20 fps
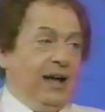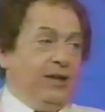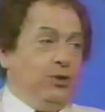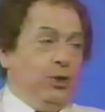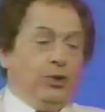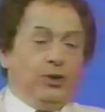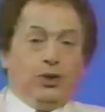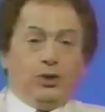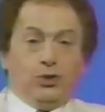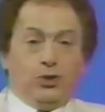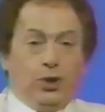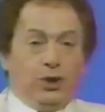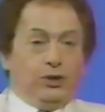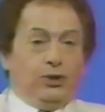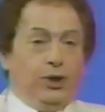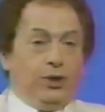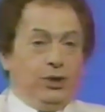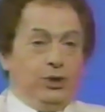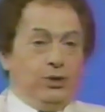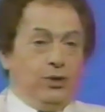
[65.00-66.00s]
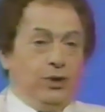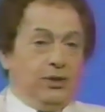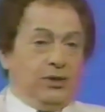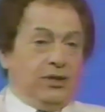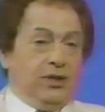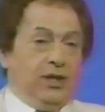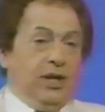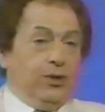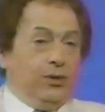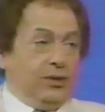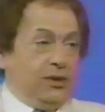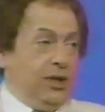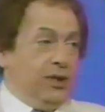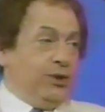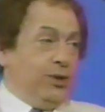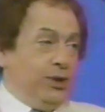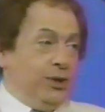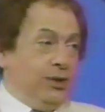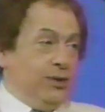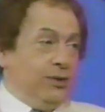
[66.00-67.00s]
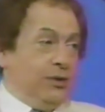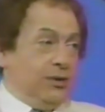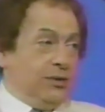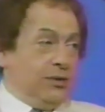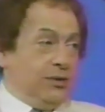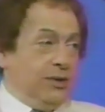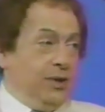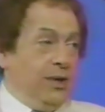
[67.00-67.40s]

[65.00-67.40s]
I don't enjoy dirty jokes, and I don't tell dirty jokes.